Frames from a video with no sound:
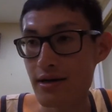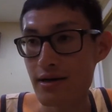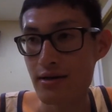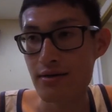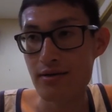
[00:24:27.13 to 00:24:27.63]

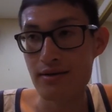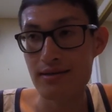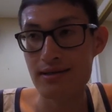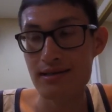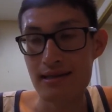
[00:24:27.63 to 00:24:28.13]

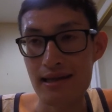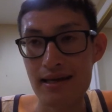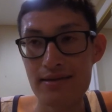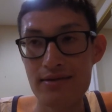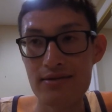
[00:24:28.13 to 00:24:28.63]
this
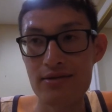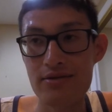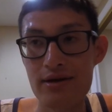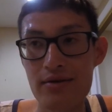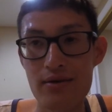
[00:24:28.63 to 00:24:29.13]
LASIK
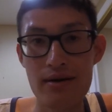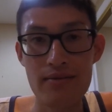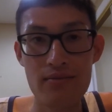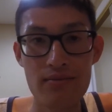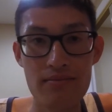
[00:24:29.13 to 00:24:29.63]
surgery
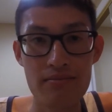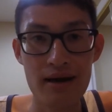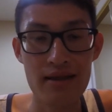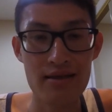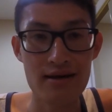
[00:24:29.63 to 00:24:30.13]
and my
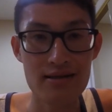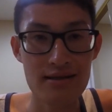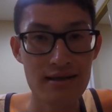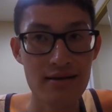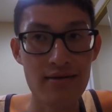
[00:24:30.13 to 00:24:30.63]
thoughts
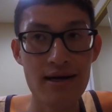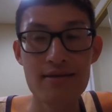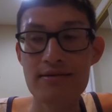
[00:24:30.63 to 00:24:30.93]
on it, right?